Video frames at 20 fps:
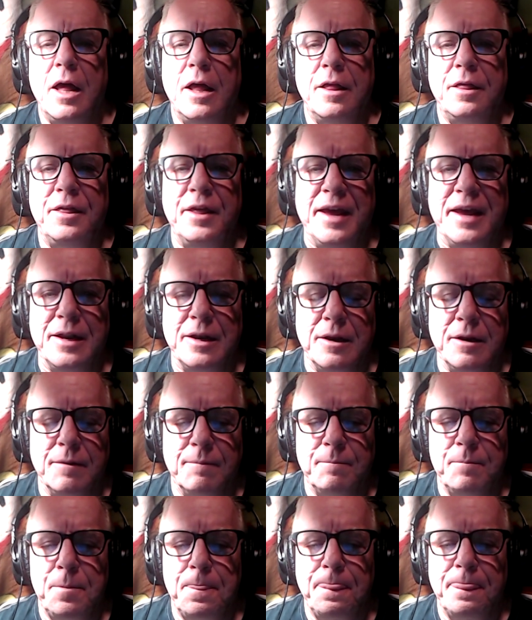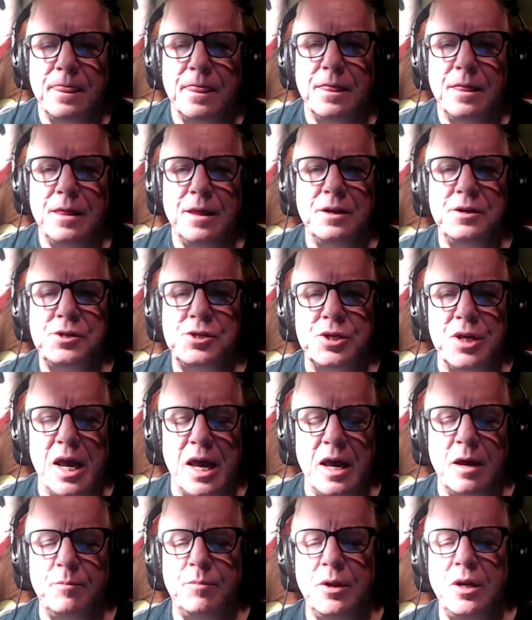Then this
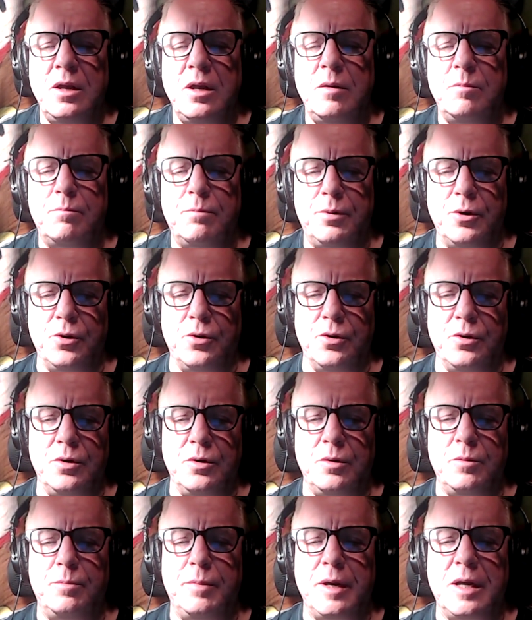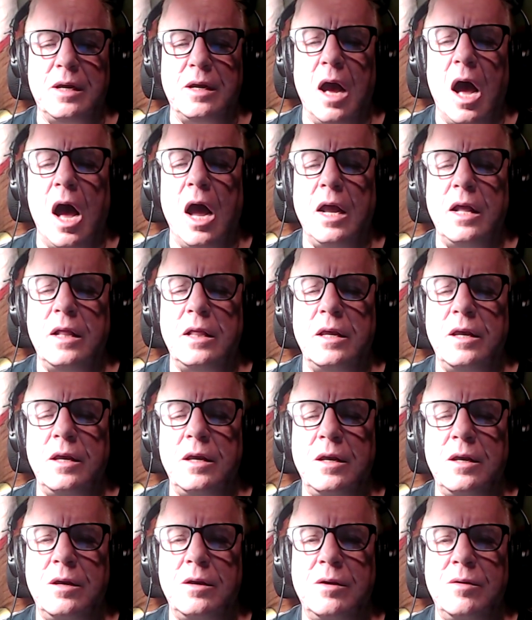ebony bird,
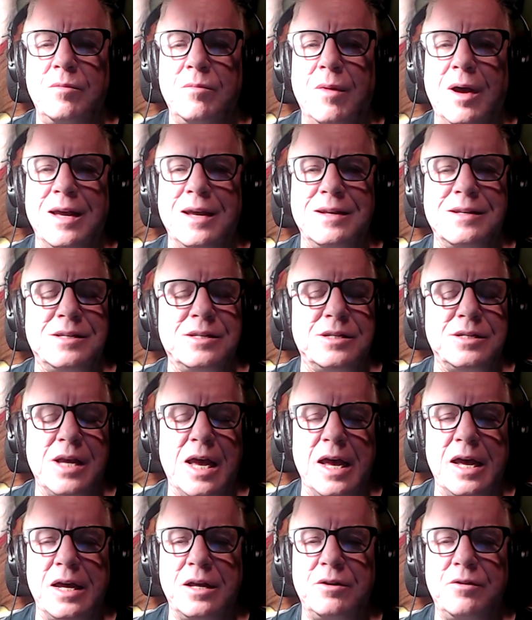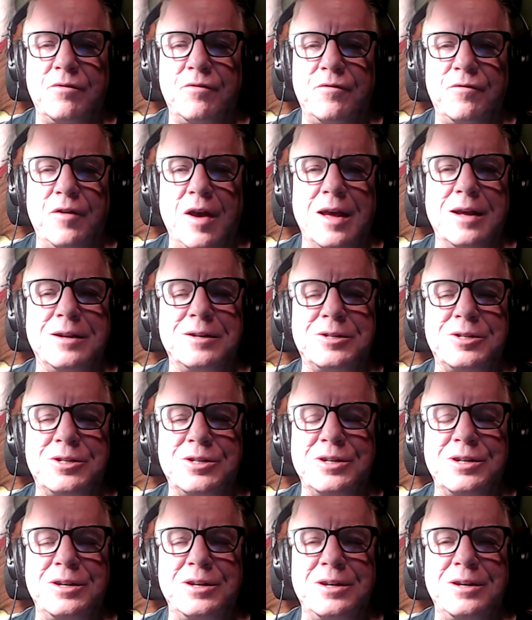beguiling my sad
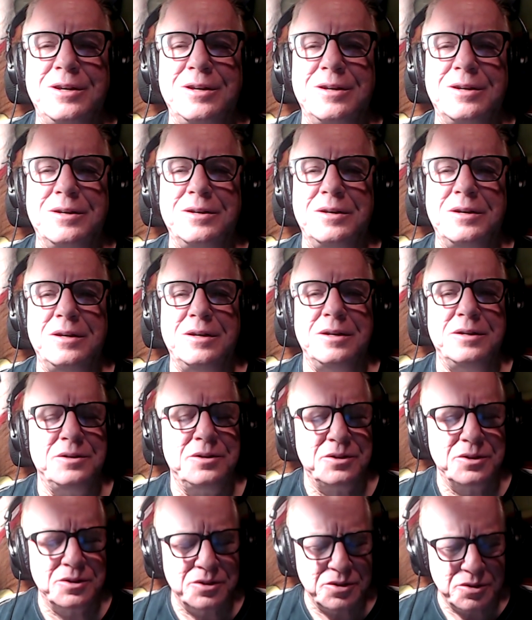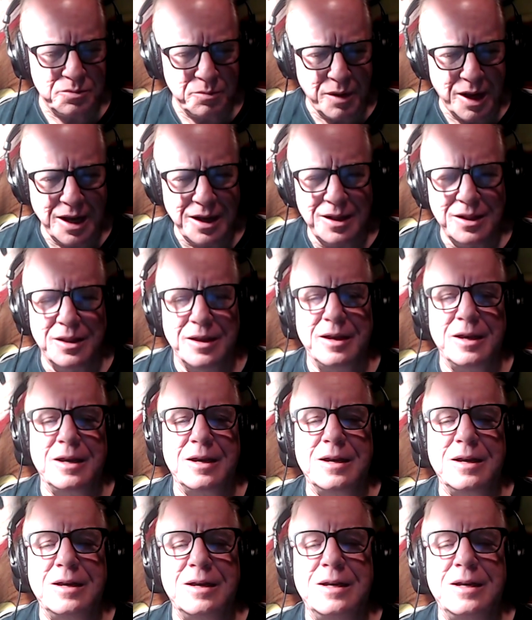fancy into smiling,